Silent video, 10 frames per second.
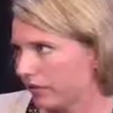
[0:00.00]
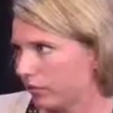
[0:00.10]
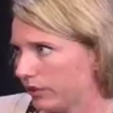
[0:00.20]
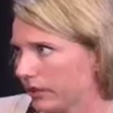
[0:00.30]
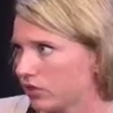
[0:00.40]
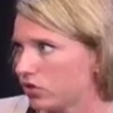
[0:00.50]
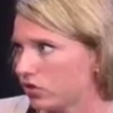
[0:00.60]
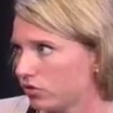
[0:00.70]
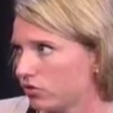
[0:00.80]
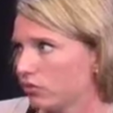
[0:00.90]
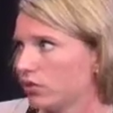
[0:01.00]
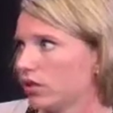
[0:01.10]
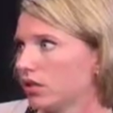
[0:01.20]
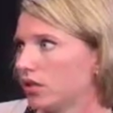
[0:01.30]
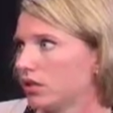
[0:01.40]
we get 2
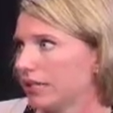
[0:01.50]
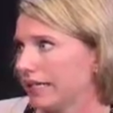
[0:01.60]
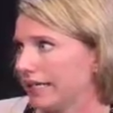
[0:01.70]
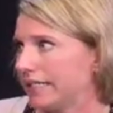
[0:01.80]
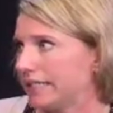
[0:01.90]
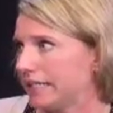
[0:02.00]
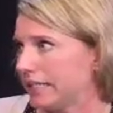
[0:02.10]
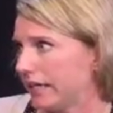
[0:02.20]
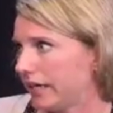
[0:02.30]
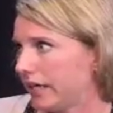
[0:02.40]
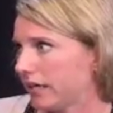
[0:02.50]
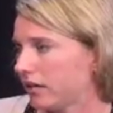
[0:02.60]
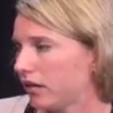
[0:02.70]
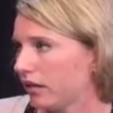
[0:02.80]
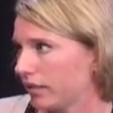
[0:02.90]
90-day
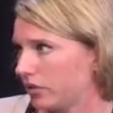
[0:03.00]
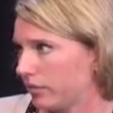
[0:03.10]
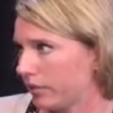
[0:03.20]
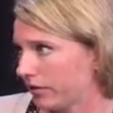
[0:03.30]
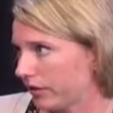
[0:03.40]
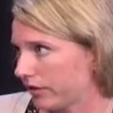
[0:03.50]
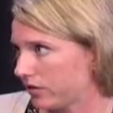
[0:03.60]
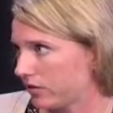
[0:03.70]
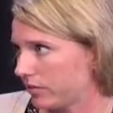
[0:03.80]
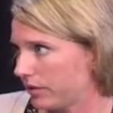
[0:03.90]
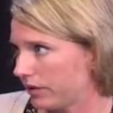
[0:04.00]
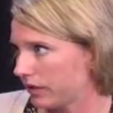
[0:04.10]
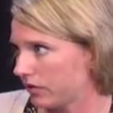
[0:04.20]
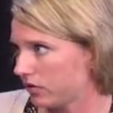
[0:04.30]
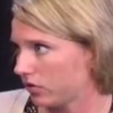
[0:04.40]
election periods to
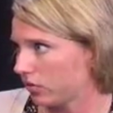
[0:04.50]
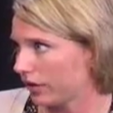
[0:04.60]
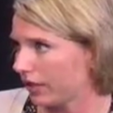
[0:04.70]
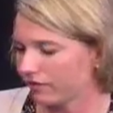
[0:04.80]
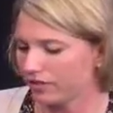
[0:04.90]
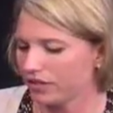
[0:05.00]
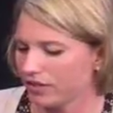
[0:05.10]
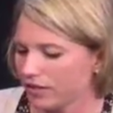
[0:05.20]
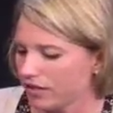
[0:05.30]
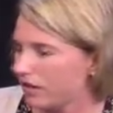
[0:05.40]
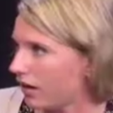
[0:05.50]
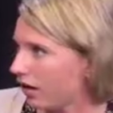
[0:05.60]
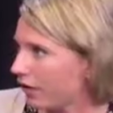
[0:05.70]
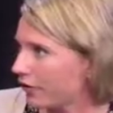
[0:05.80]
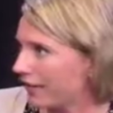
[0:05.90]
begin. So we have
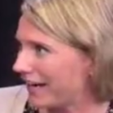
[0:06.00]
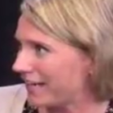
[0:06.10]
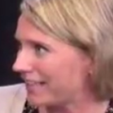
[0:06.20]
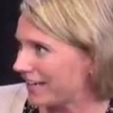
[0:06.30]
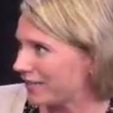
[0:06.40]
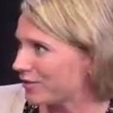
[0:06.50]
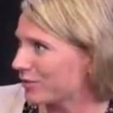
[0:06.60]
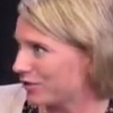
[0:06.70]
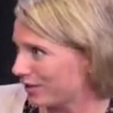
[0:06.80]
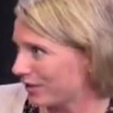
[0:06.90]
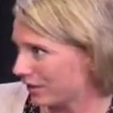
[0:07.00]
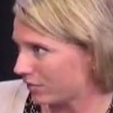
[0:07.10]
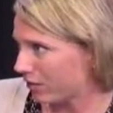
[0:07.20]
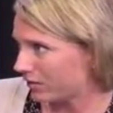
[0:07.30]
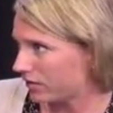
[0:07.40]
180 days, which is 6
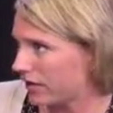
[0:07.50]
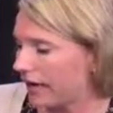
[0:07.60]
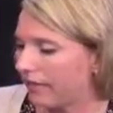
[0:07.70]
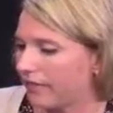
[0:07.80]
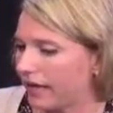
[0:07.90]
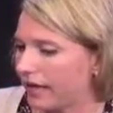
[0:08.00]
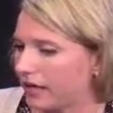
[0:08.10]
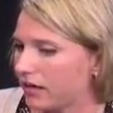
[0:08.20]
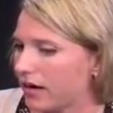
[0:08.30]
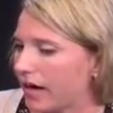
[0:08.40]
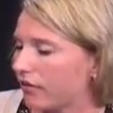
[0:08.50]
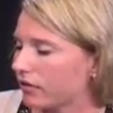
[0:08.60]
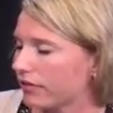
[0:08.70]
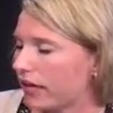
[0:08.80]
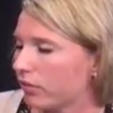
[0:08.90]
months. And then
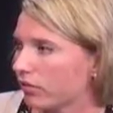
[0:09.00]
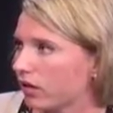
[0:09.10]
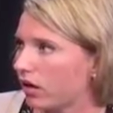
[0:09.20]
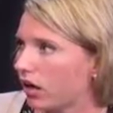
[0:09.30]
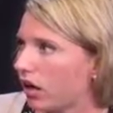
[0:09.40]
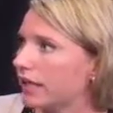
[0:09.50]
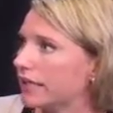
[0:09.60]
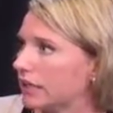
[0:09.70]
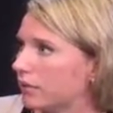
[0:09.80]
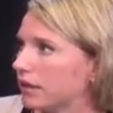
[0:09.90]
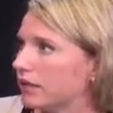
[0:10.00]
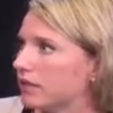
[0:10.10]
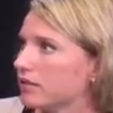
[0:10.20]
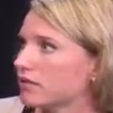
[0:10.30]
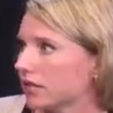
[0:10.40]
after that, we're
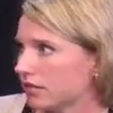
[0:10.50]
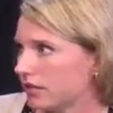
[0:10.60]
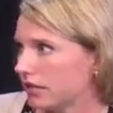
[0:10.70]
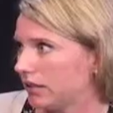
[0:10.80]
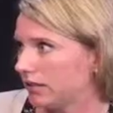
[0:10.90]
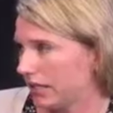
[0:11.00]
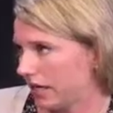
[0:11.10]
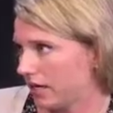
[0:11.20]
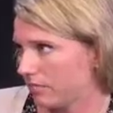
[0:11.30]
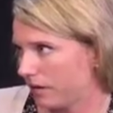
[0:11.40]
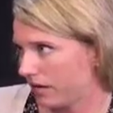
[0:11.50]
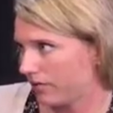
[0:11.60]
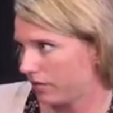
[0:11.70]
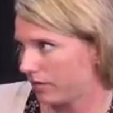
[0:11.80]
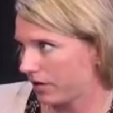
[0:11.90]
unlimited 60-day
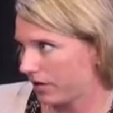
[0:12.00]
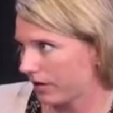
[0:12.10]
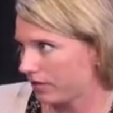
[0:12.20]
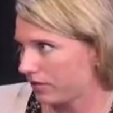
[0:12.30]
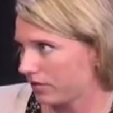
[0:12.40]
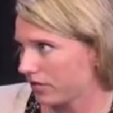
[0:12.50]
benefit periods.